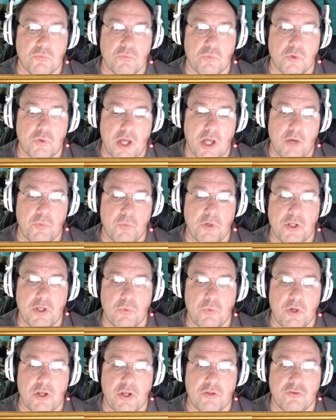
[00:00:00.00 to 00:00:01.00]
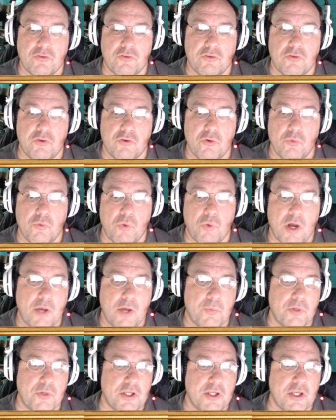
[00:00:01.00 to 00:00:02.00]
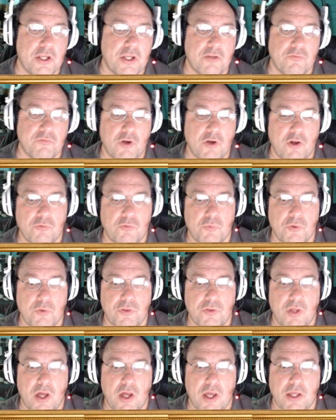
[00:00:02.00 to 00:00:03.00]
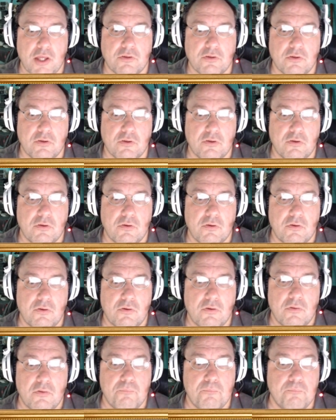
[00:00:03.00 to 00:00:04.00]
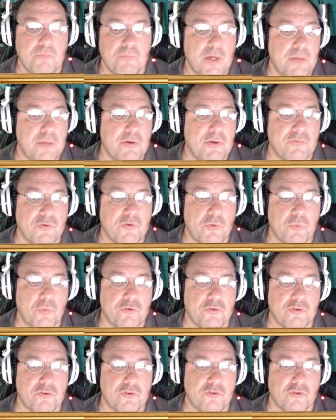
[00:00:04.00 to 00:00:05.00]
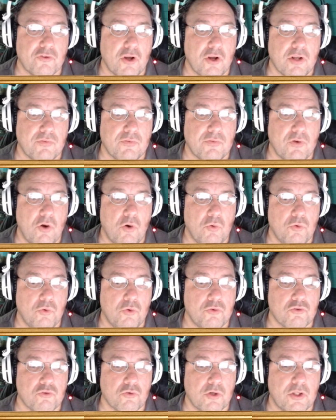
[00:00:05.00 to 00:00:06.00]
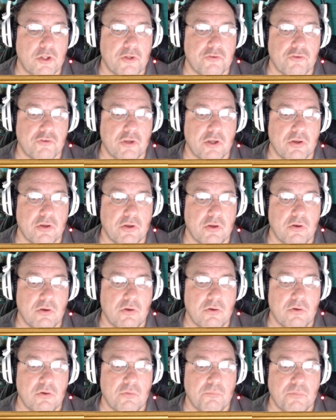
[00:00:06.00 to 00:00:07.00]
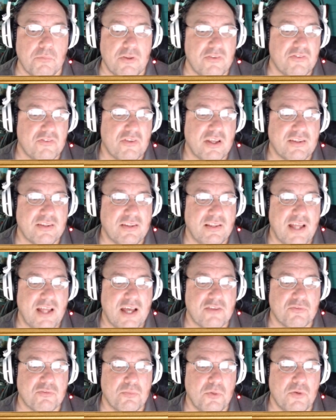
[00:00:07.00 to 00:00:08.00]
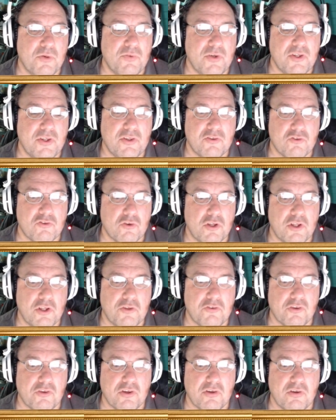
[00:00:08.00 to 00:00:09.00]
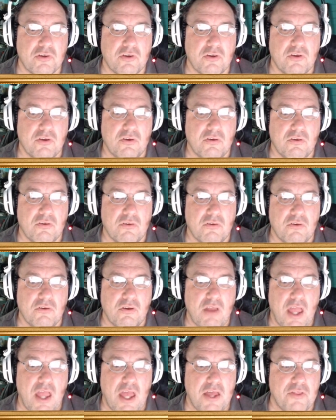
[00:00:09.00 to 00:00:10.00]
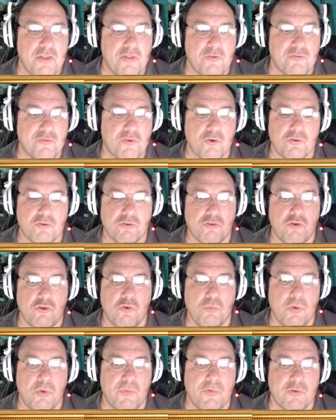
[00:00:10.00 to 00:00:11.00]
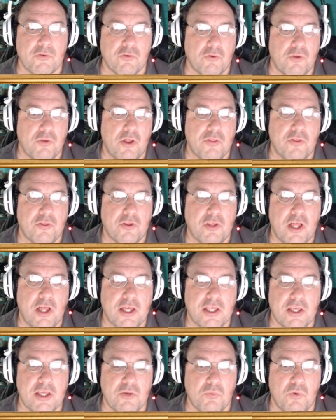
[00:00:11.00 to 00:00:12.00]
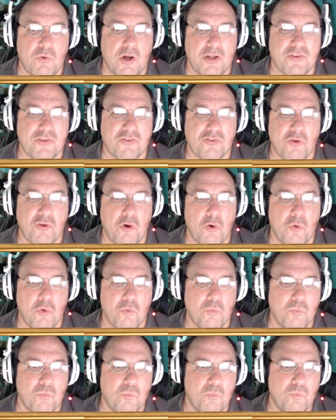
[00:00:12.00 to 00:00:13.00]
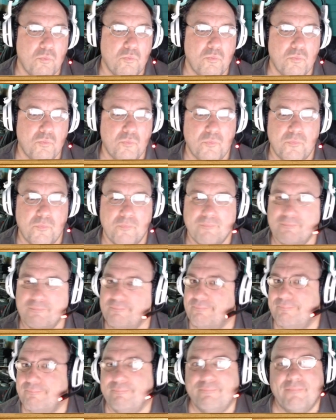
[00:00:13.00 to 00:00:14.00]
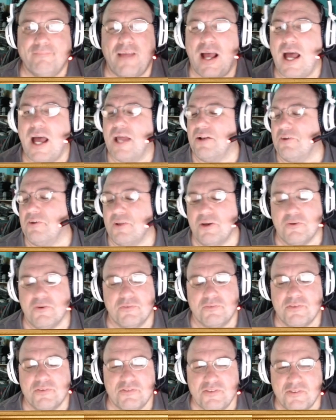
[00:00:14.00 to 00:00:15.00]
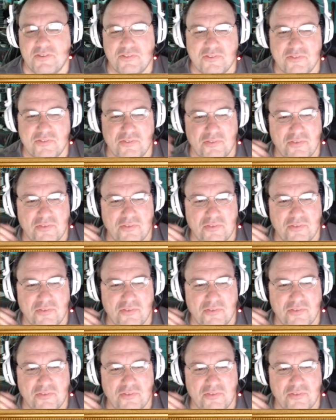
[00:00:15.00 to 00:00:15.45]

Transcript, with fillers: were not what he wanted to do, why would he get involved with nine? Maybe if it was the start of a whole new trilogy, but this is like the last movie in the trilogy, and the first two movies are nothing like he wants. So I don't know. It just